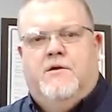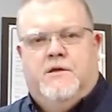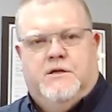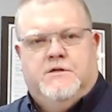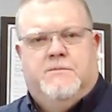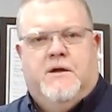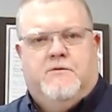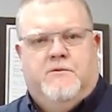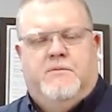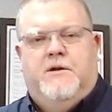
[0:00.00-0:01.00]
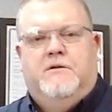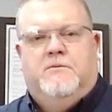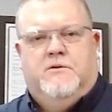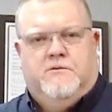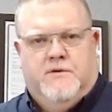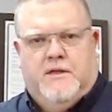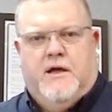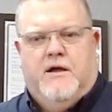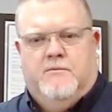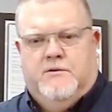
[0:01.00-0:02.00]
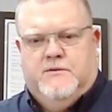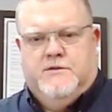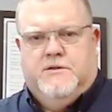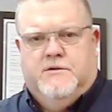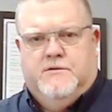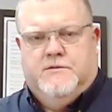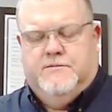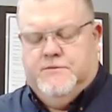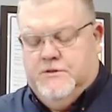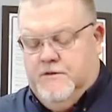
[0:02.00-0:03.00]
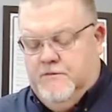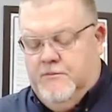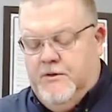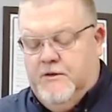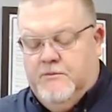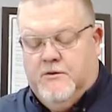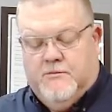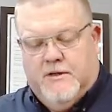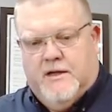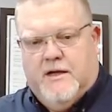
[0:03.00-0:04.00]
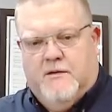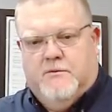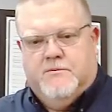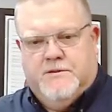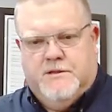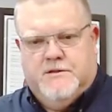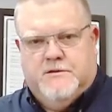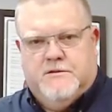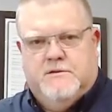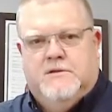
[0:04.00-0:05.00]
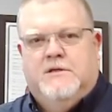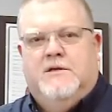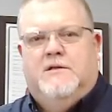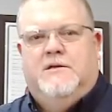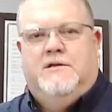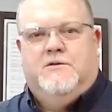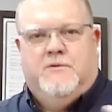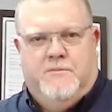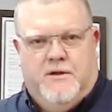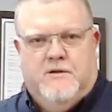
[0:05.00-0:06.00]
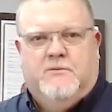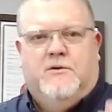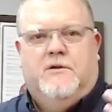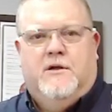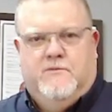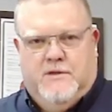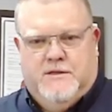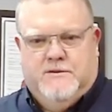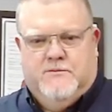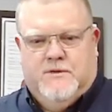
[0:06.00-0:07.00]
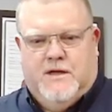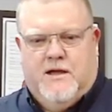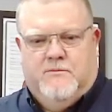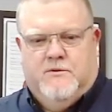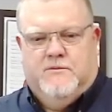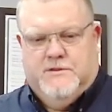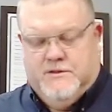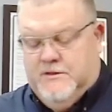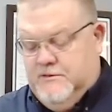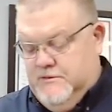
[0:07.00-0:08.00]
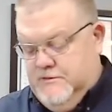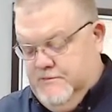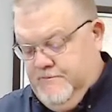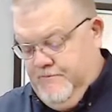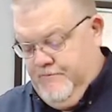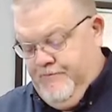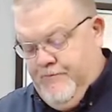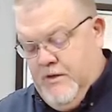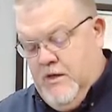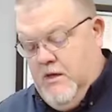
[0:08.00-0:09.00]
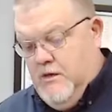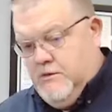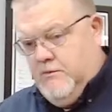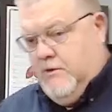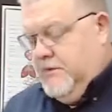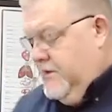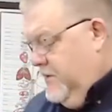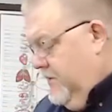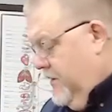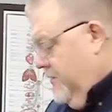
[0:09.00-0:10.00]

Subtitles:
you can expect repeatable and reliable results. So repeatable and reliable procedures lead to repeatable and reliable results. So what I'm going to do